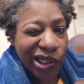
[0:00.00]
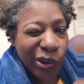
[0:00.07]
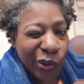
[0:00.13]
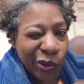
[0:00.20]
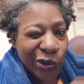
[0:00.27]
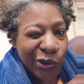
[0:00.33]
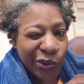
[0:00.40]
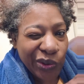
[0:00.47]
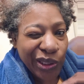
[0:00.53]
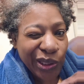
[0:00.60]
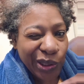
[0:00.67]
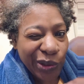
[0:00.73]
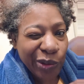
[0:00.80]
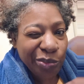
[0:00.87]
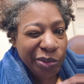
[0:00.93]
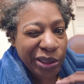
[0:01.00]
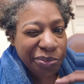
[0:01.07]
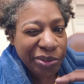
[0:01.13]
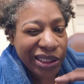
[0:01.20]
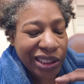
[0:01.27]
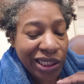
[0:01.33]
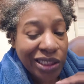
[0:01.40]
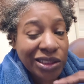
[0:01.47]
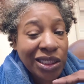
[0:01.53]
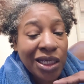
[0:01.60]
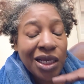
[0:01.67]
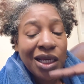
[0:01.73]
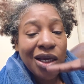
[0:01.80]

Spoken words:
on to it a little bit because